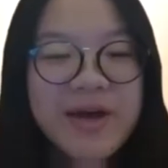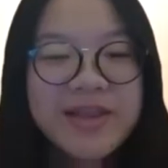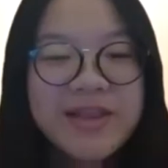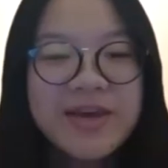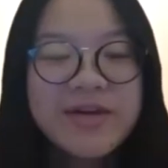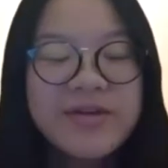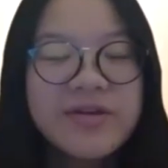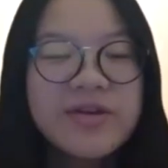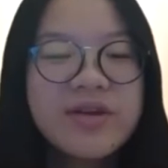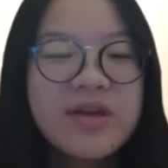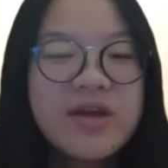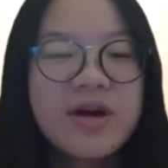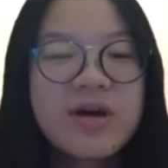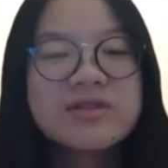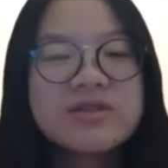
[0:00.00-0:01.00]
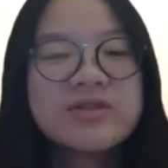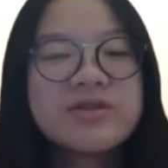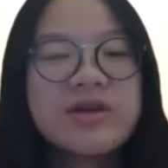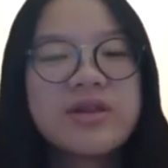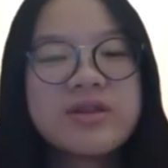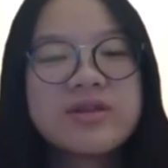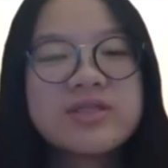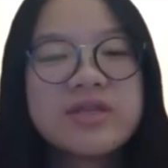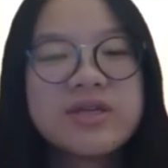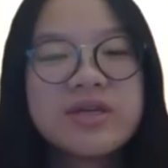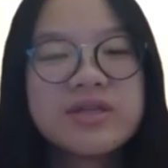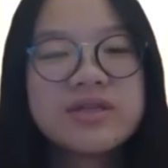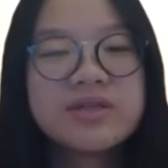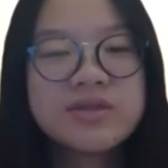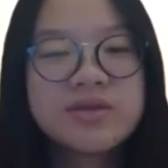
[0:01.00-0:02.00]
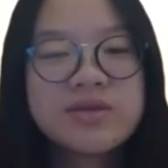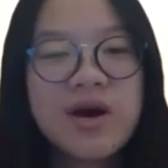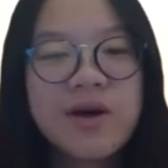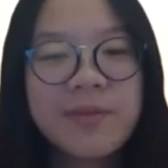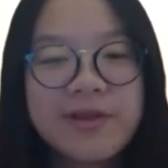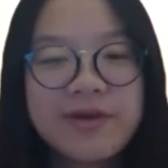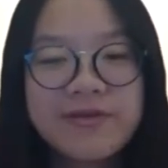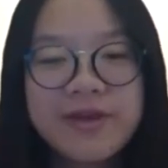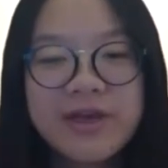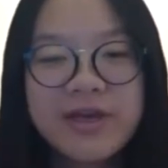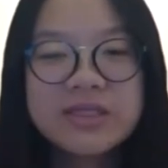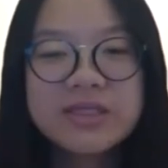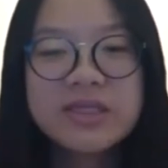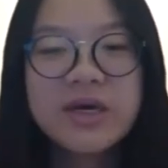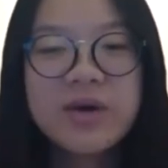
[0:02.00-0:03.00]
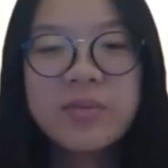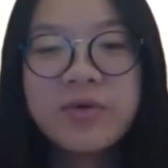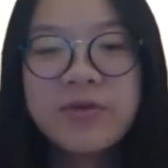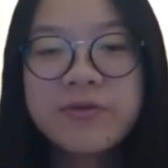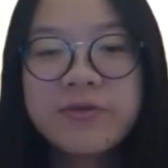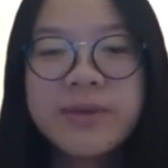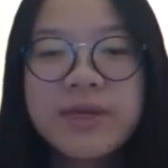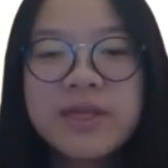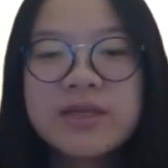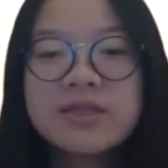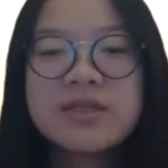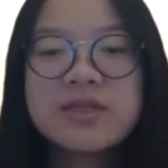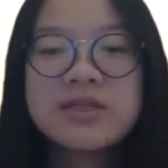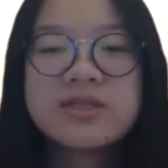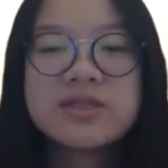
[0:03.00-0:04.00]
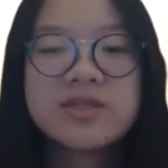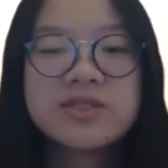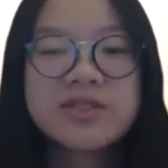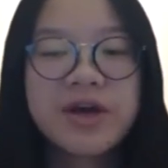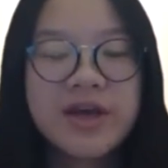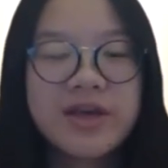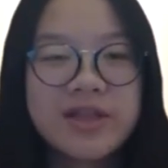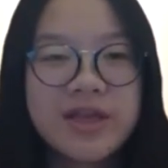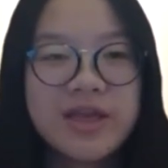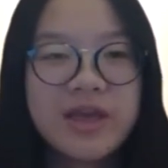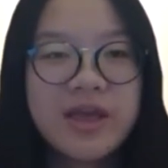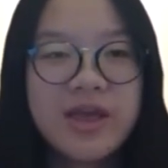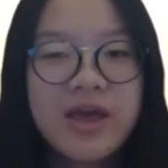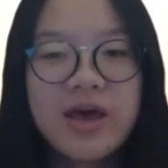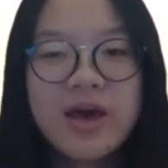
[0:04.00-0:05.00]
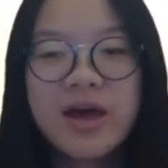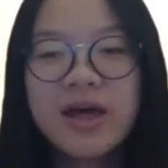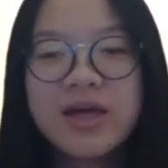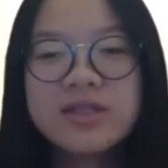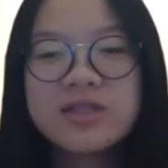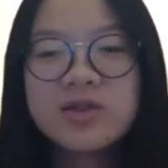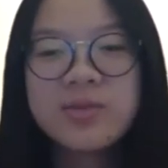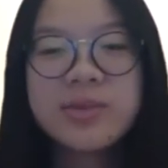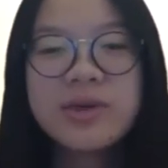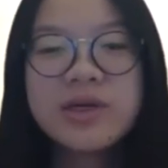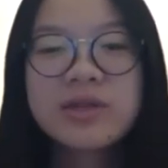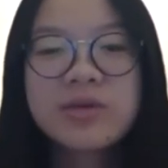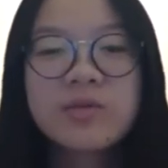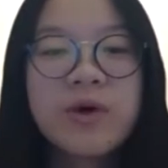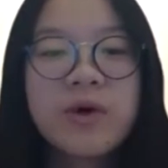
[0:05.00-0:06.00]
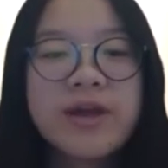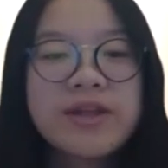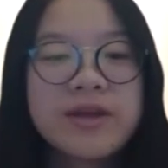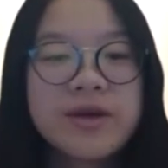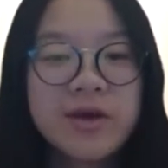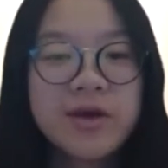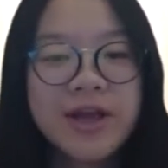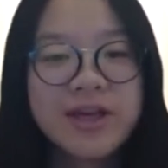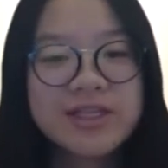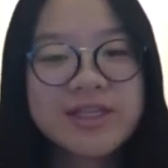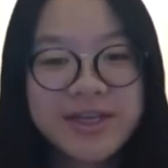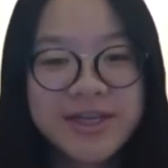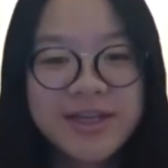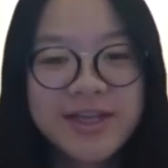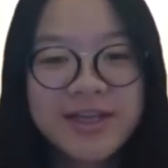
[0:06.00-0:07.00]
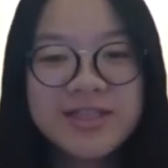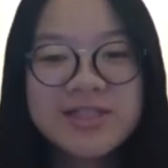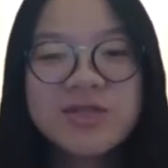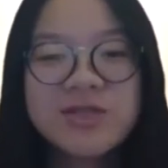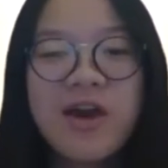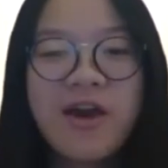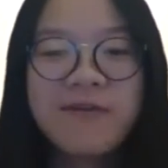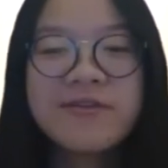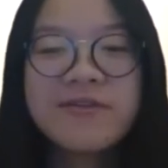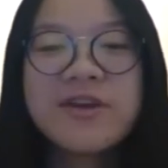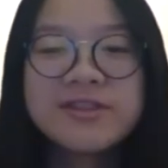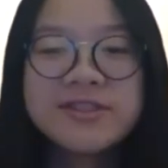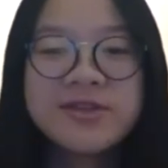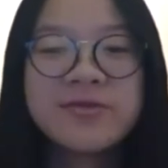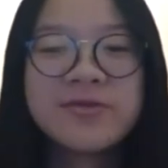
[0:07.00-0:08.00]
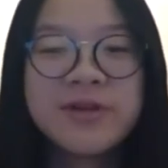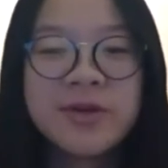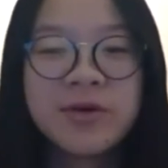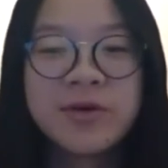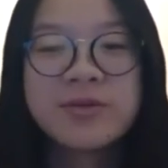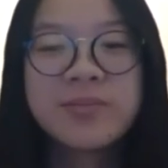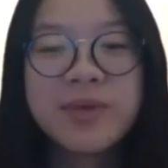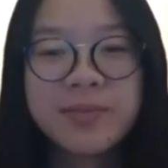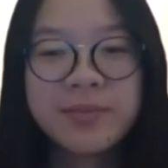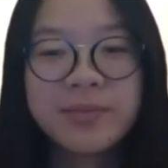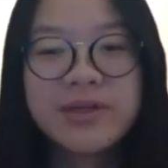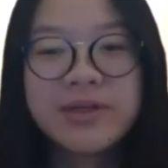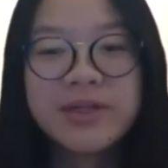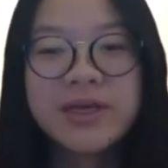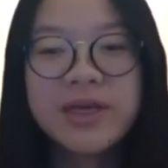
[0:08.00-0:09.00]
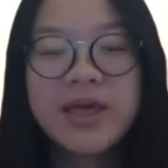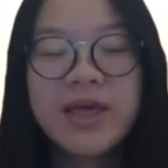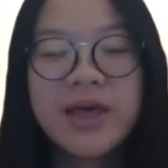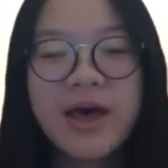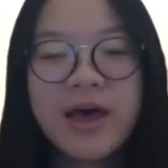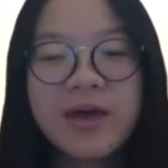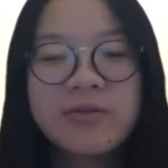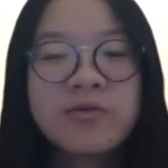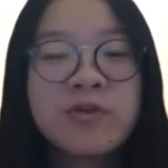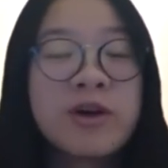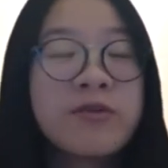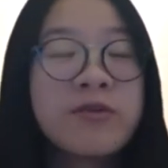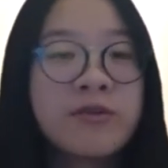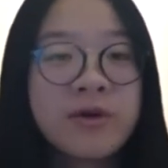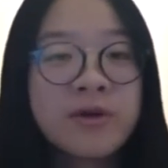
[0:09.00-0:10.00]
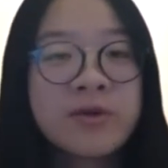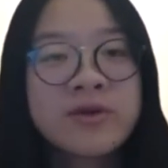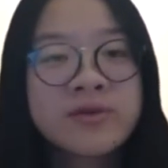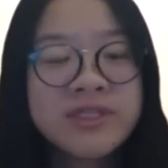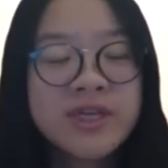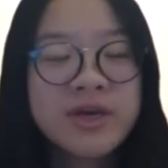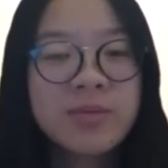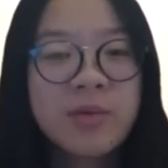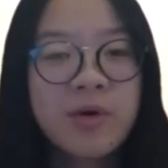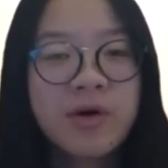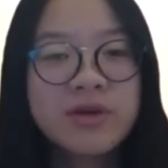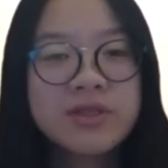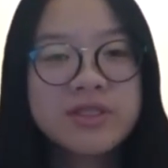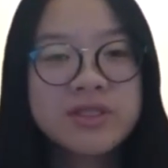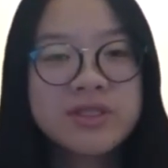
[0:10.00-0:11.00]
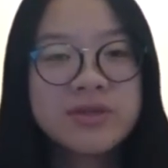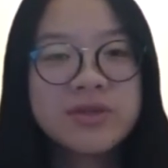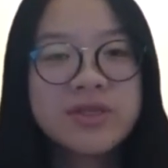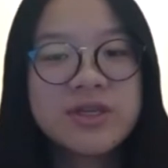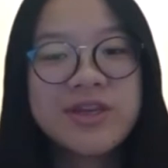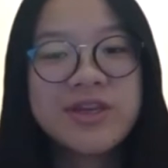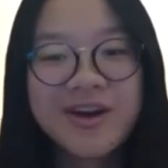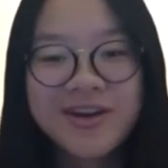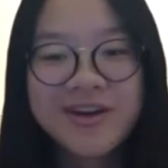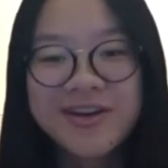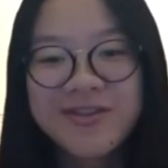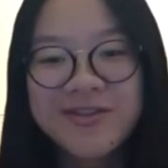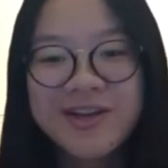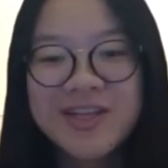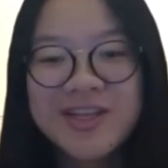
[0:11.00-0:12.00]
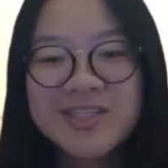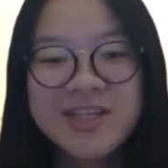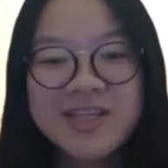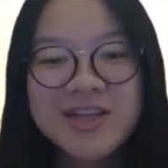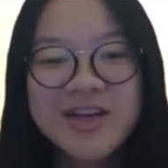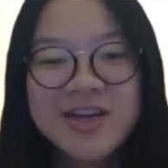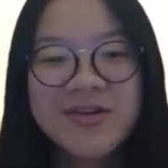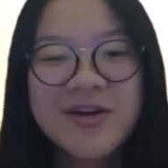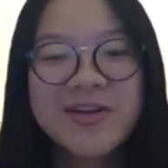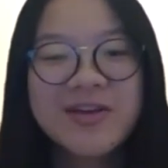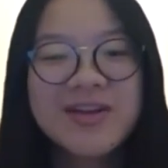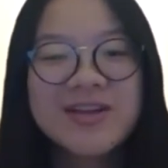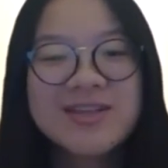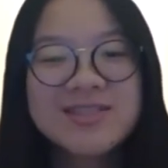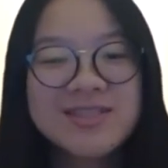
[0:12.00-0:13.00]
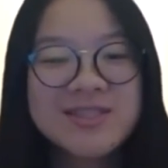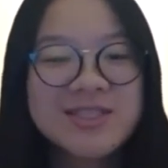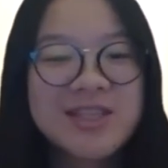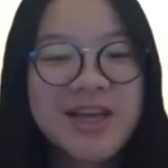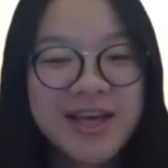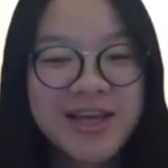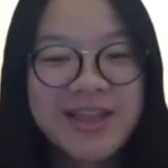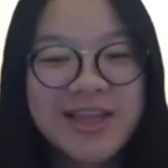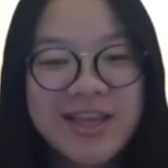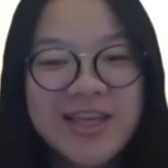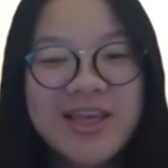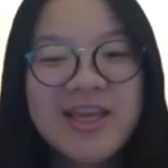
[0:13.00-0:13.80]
think our strategy is to uplifting the movement in the society and to build wide connection into every individual people. And we are focusing more to the young generation around in the society.